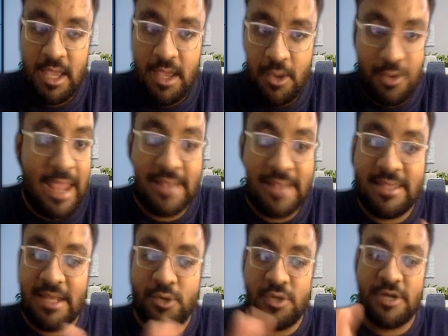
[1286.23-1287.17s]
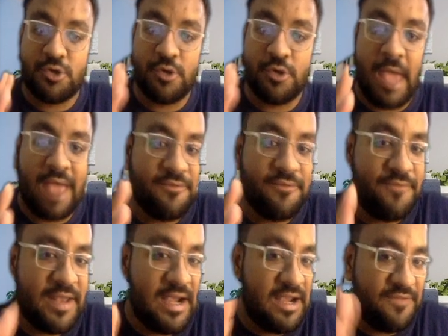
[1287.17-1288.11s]
Okay, and then you need to have a
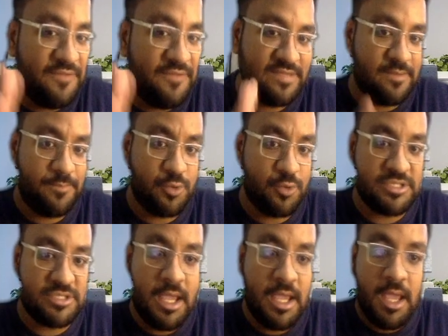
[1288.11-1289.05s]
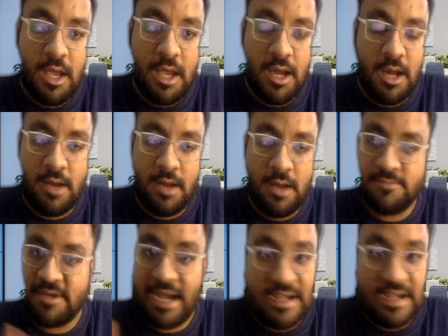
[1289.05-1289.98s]
very defensive approach
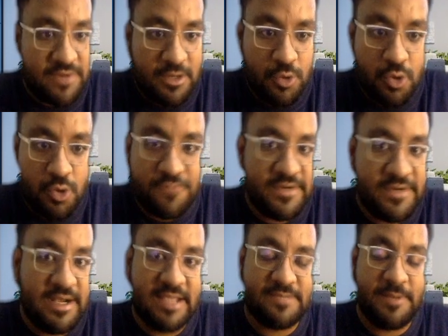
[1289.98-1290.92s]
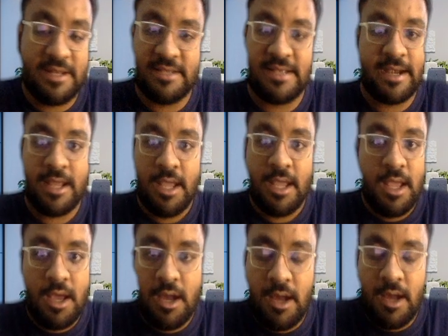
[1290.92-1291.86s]
right after confidently explaining that
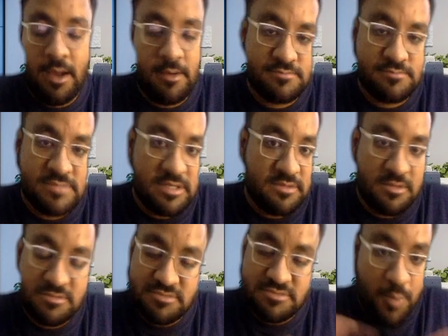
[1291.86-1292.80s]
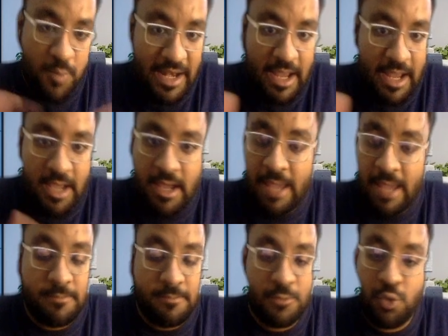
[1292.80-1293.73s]
well,
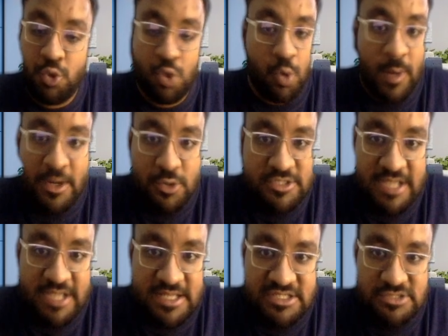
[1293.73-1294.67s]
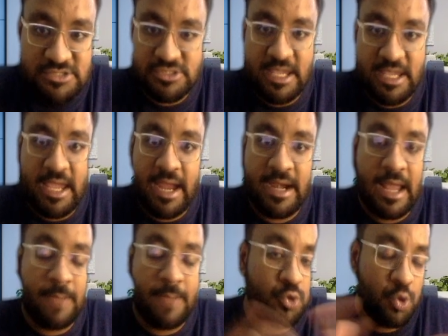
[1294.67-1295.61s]
I'm no one to judge. Okay, and
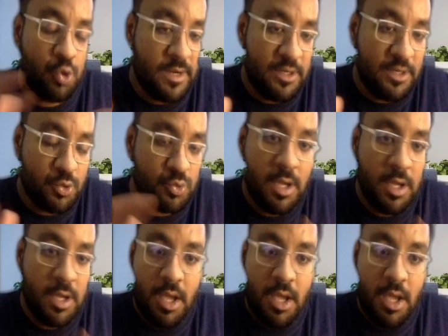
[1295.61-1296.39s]
I'm no one to